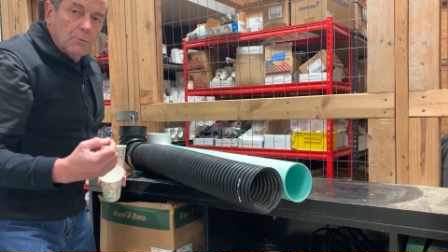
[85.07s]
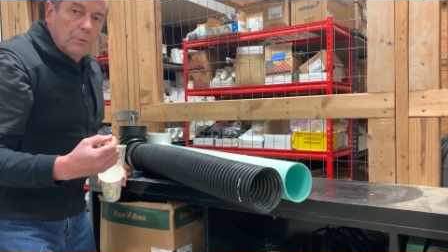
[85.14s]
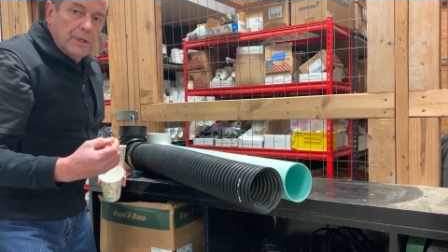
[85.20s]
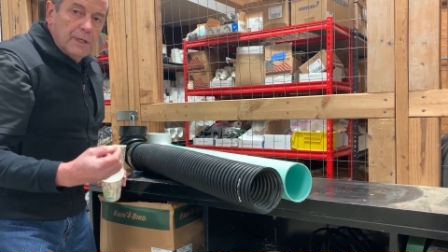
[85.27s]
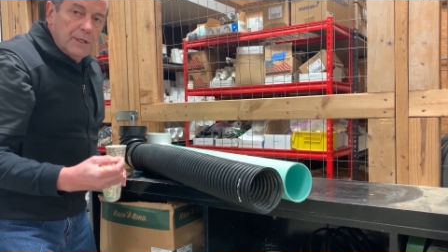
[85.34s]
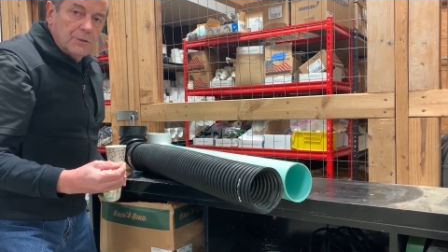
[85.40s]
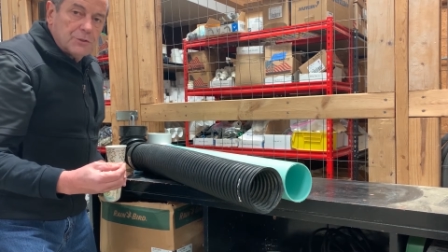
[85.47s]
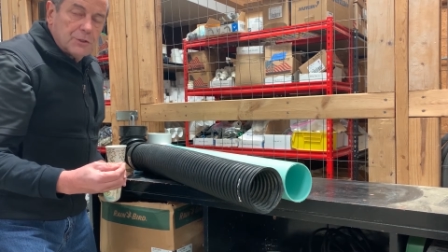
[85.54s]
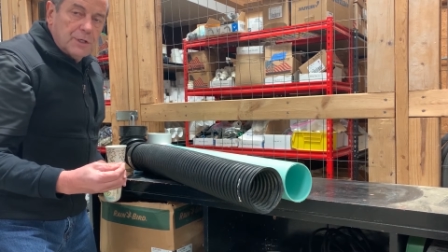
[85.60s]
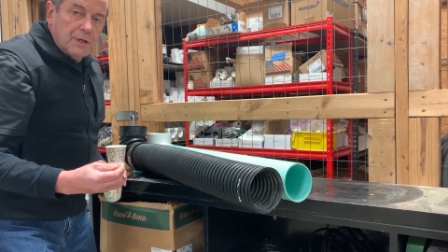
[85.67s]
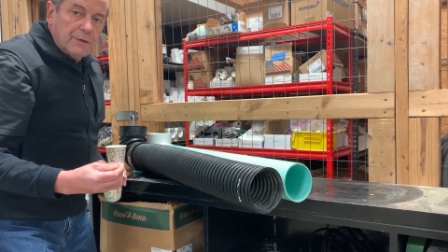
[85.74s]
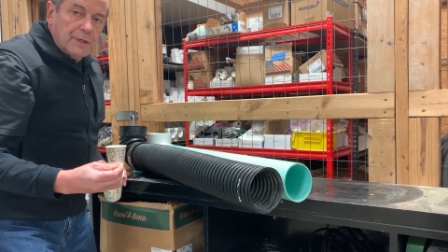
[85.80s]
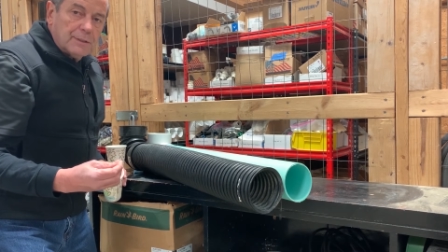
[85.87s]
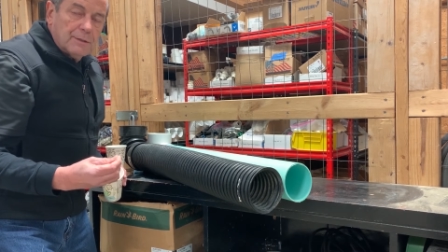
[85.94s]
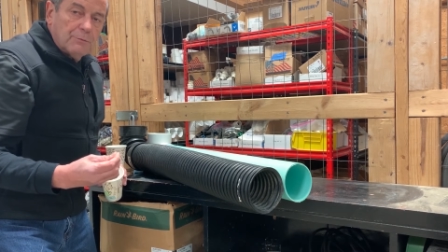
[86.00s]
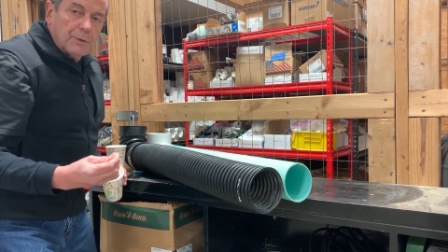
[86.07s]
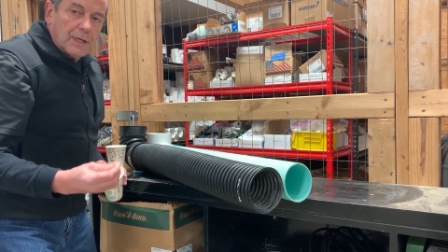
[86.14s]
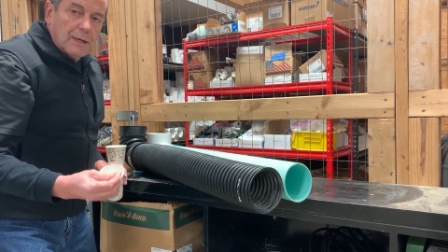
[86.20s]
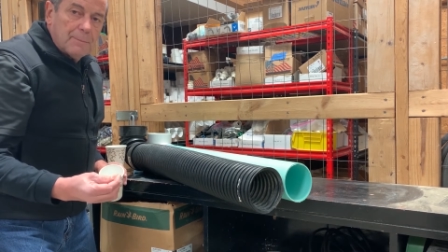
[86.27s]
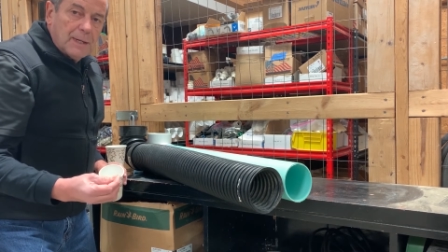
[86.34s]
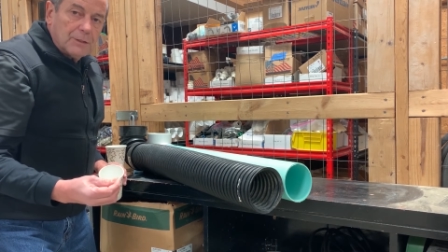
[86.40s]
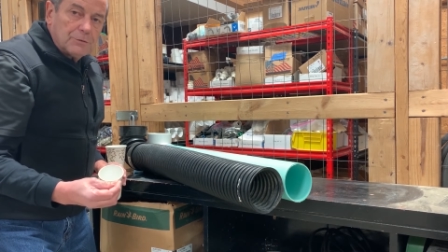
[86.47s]
we engineer it,
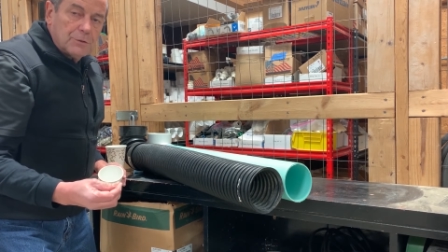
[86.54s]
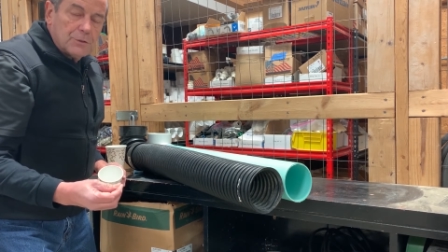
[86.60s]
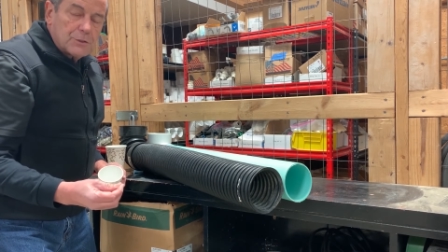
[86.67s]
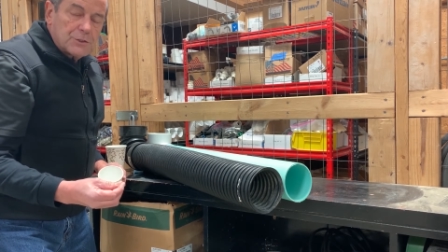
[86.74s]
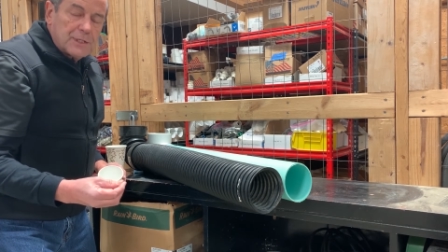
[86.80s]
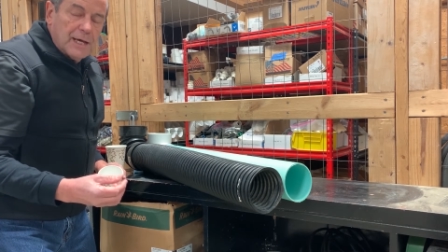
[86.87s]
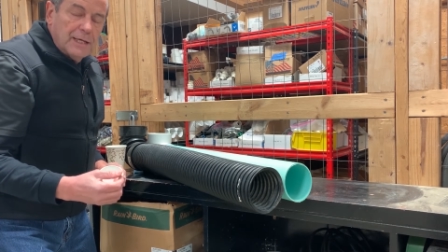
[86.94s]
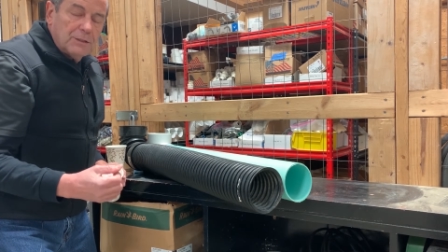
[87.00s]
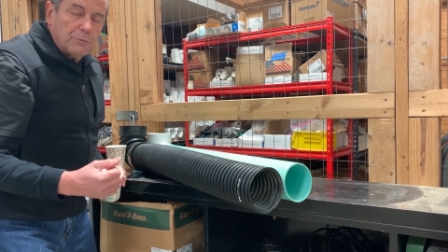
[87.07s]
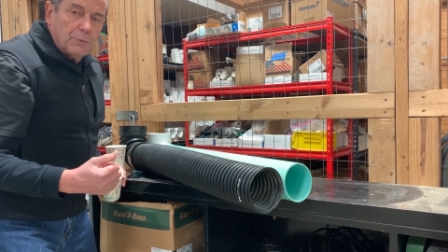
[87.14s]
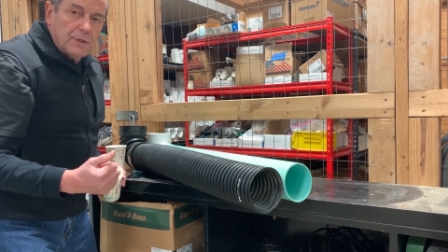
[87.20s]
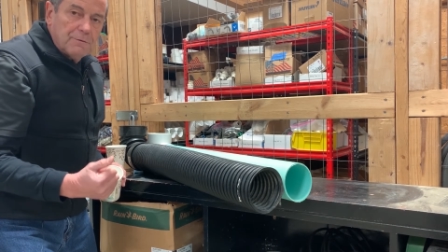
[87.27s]
we come out to your site,